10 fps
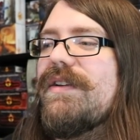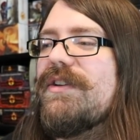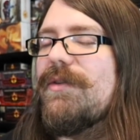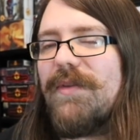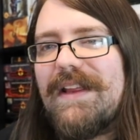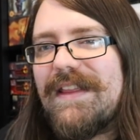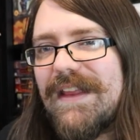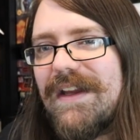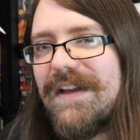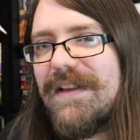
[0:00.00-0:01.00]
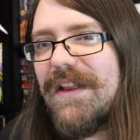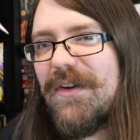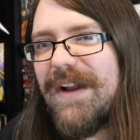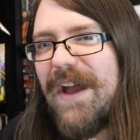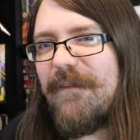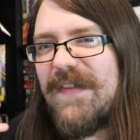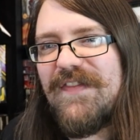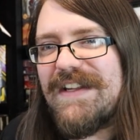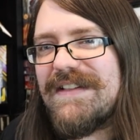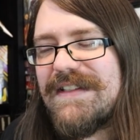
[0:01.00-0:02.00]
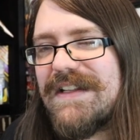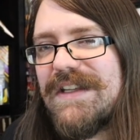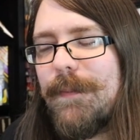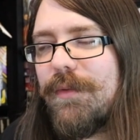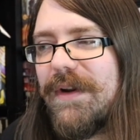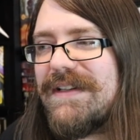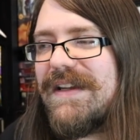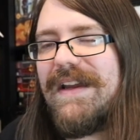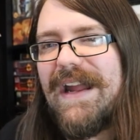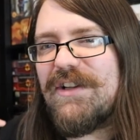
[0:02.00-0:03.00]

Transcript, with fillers: do you really think that they're gonna have 15 sets in print